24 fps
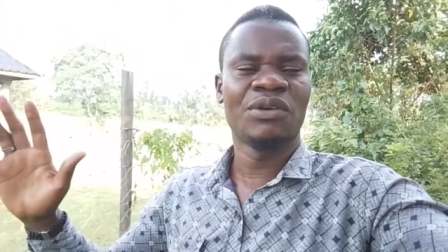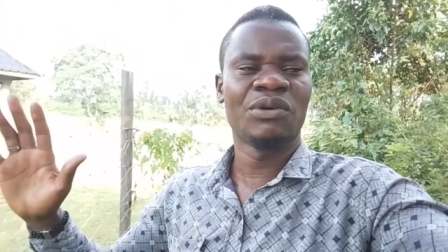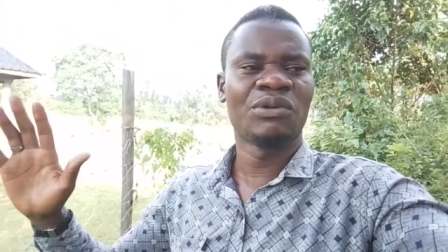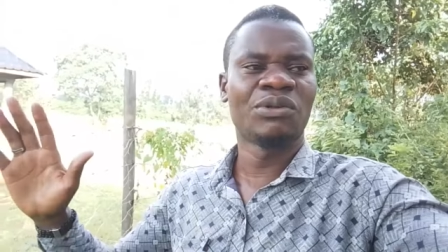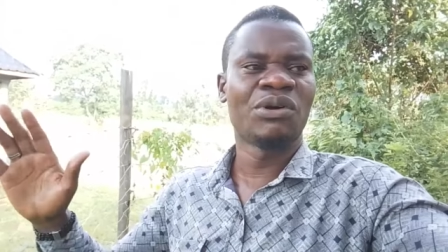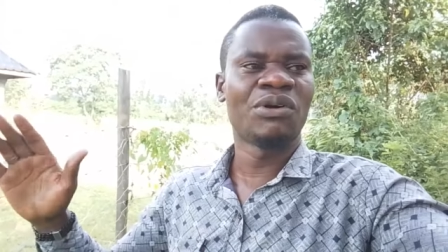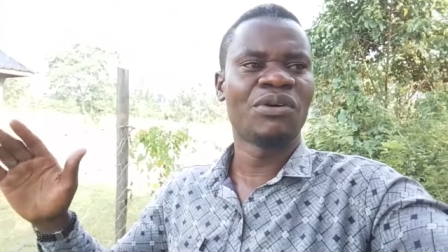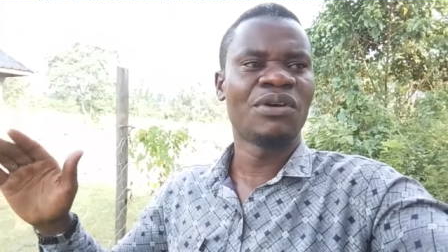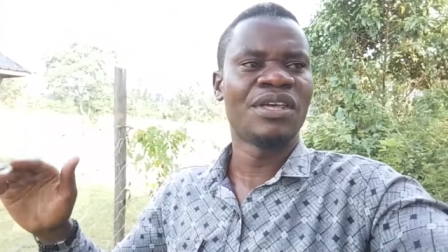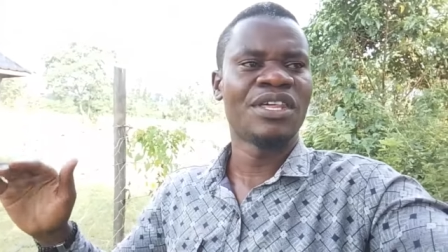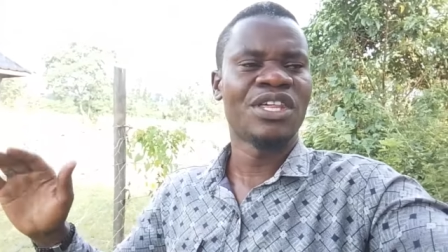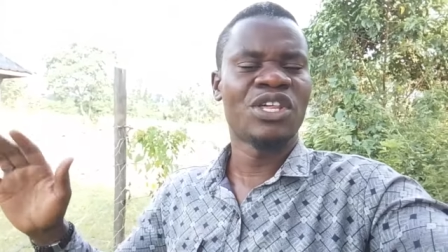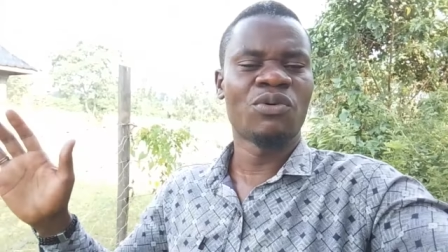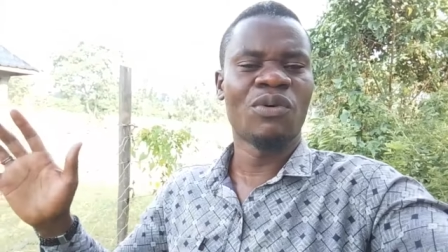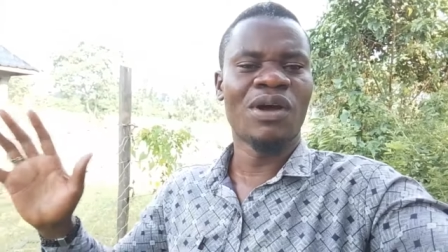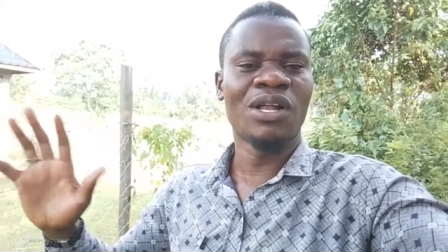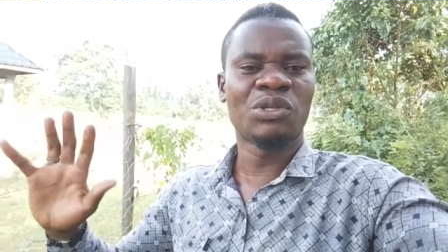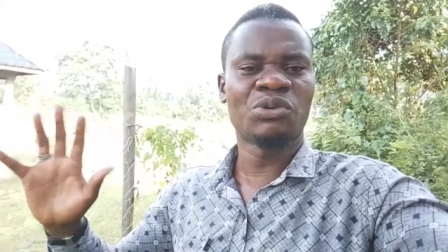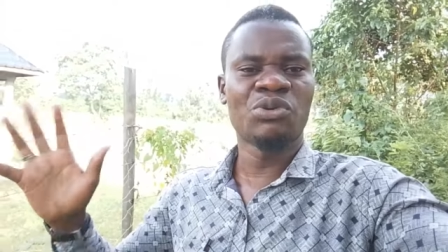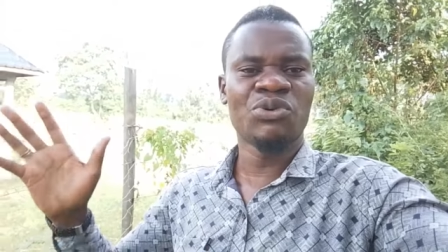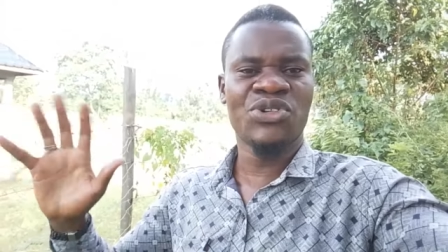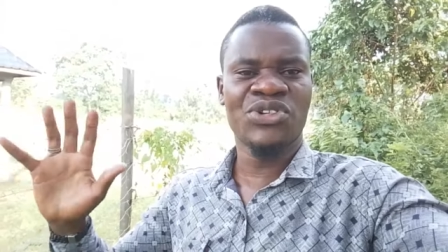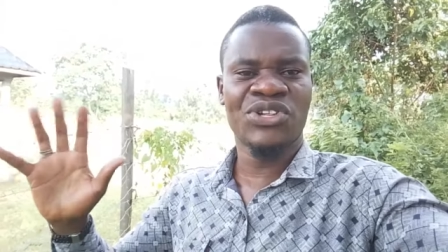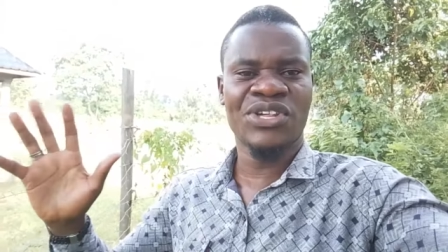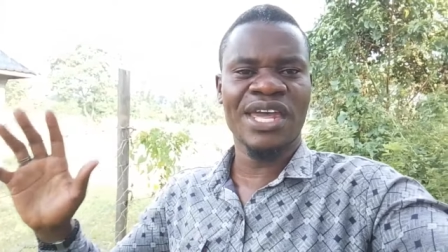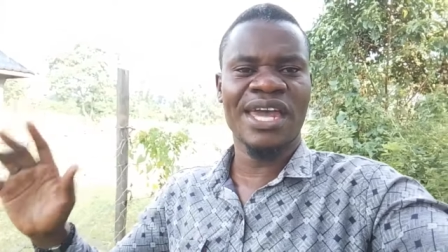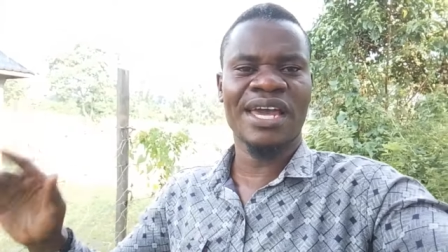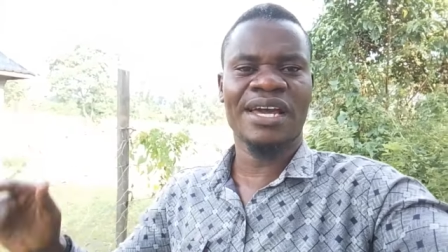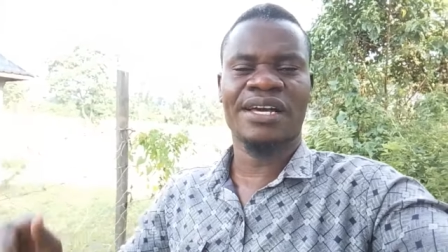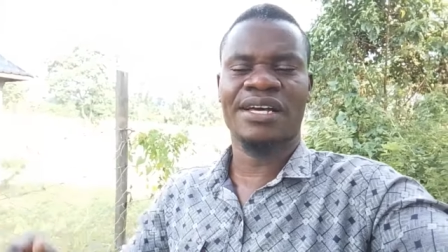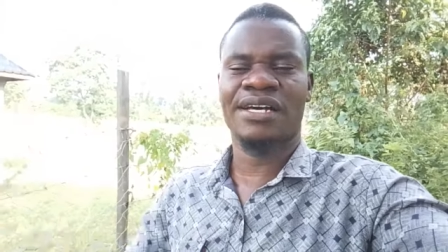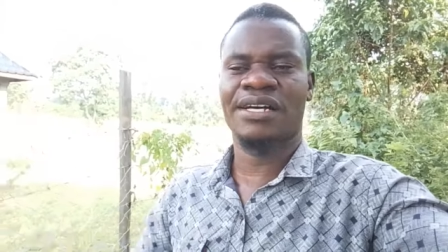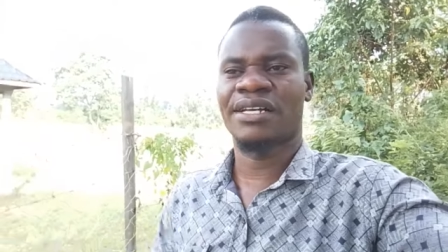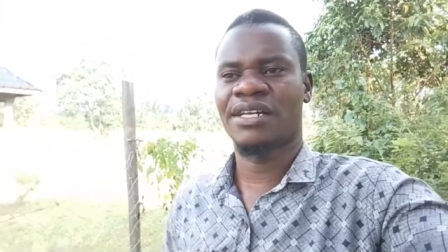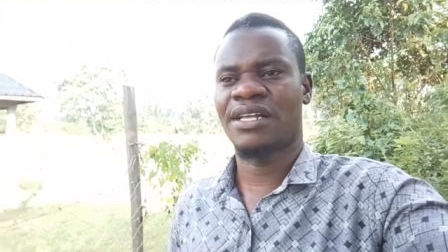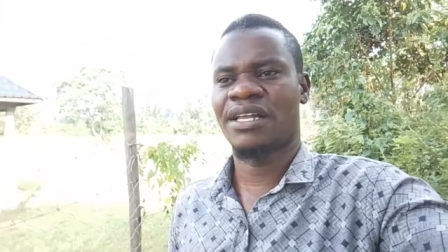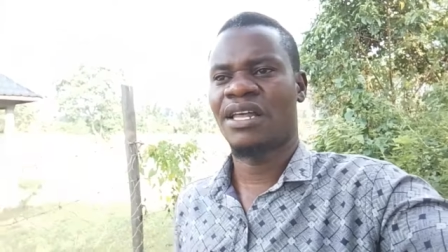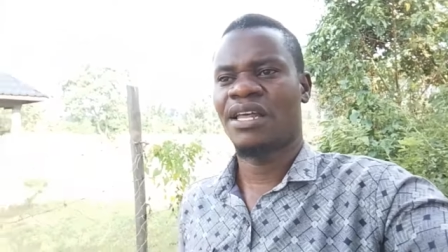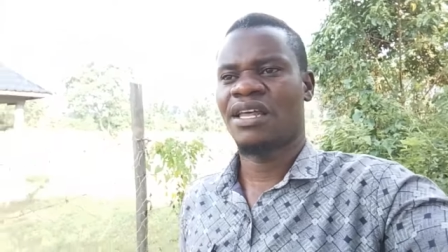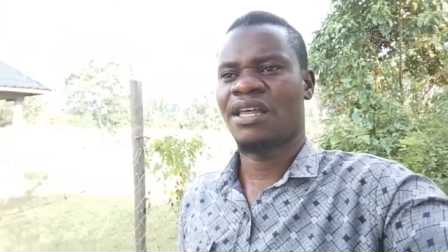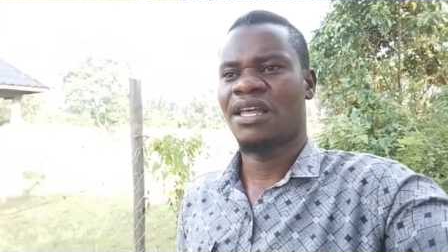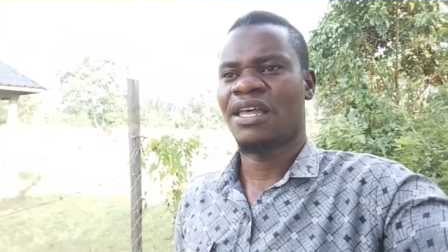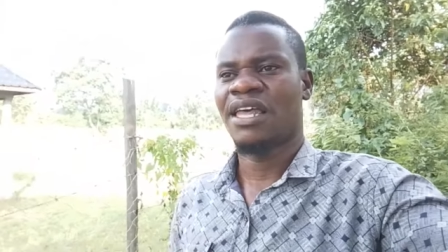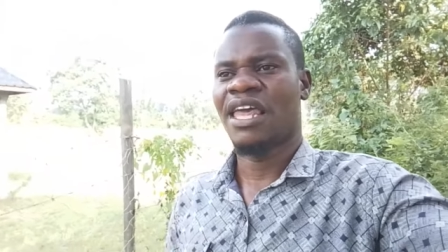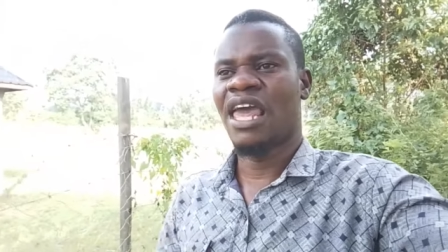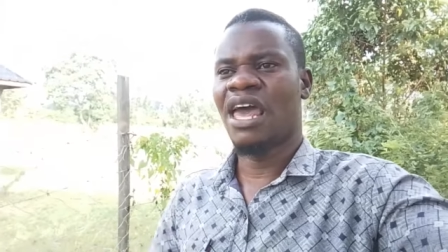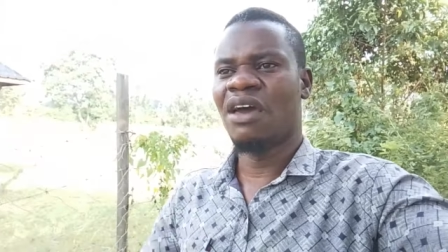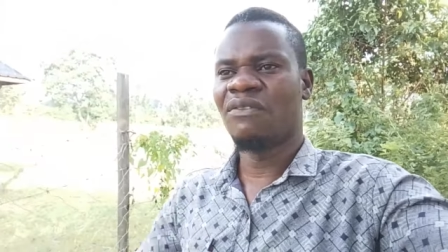she want to shake
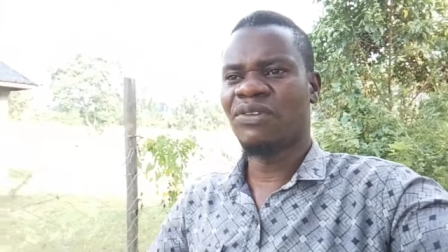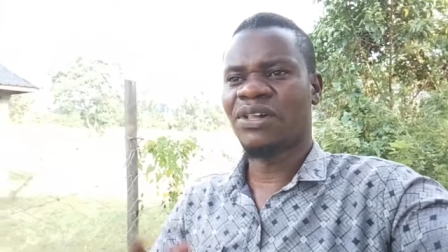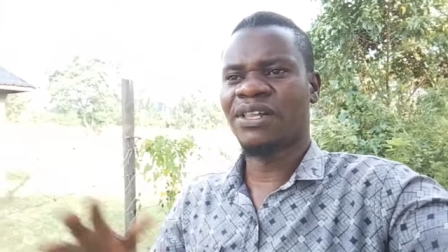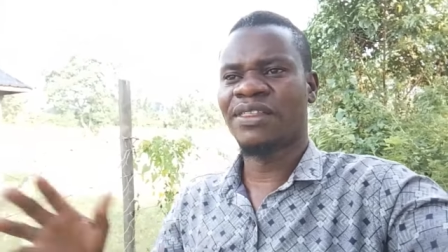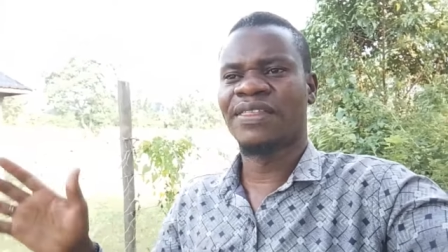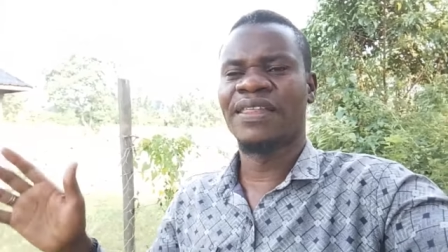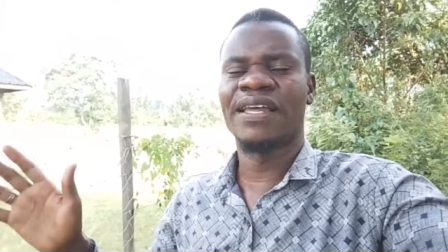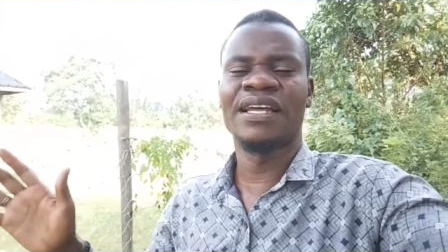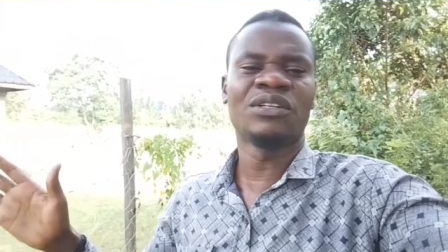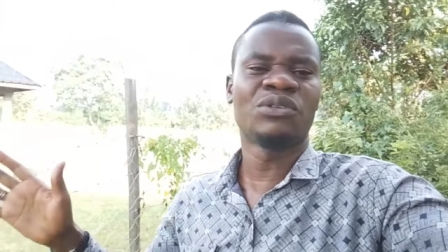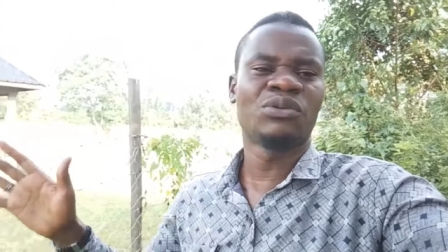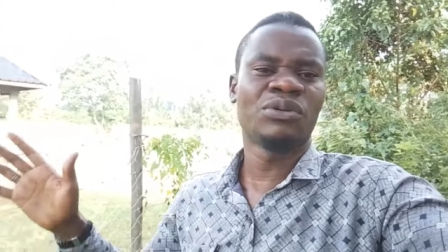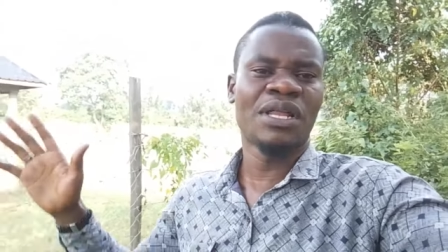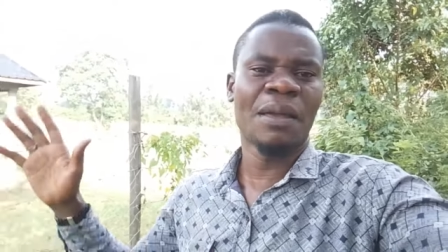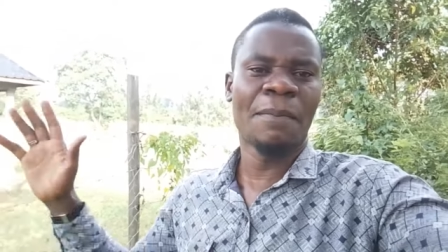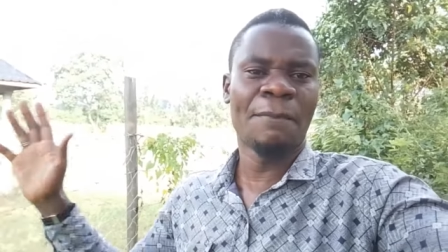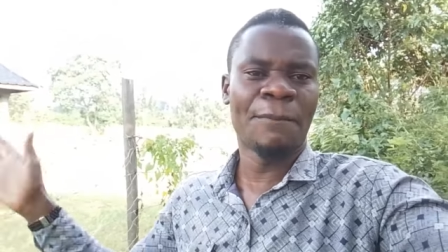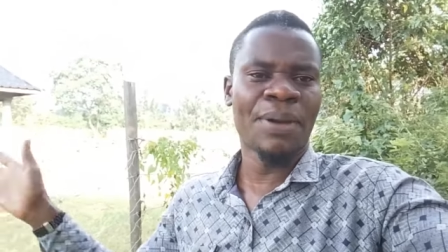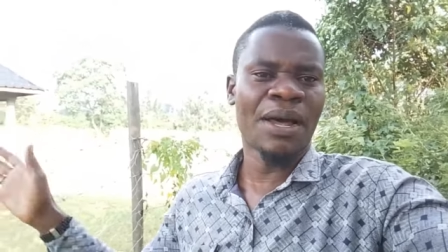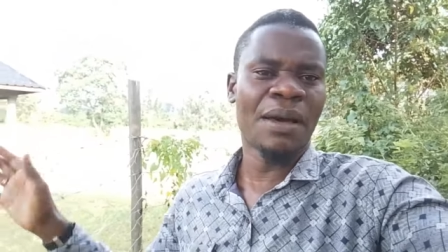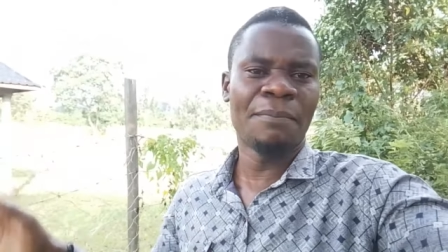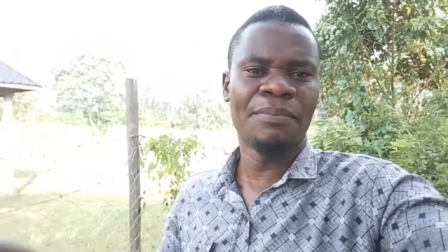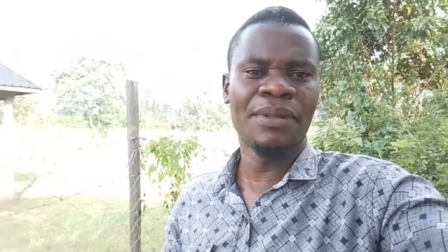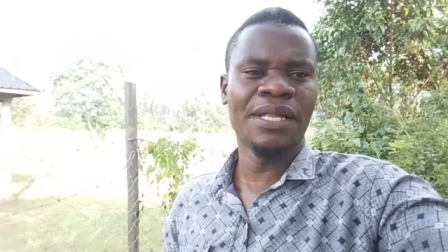everything to the public.